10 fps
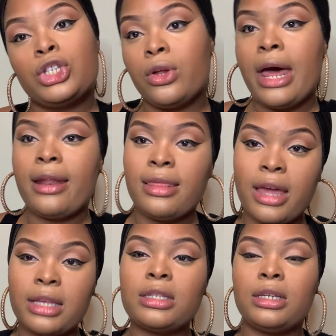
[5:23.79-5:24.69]
now that
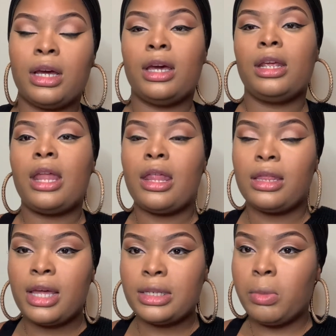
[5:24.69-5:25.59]
that's done and now that
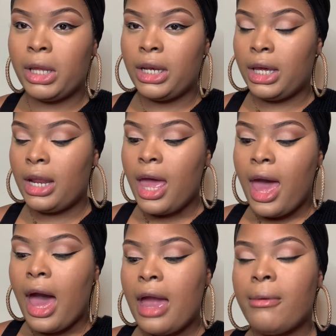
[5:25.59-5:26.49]
that's blended,
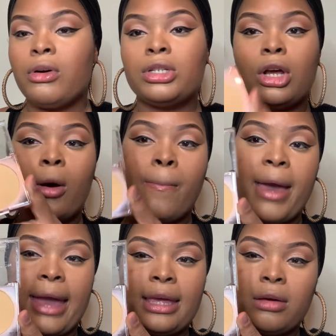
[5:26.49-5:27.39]
I am going to go
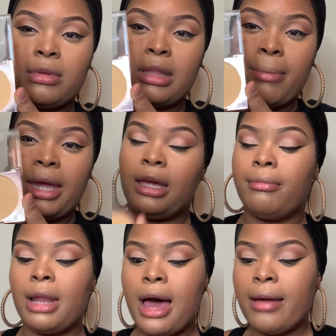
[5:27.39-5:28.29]
back in with the baking
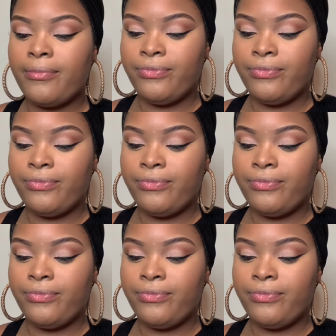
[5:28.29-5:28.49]
blot,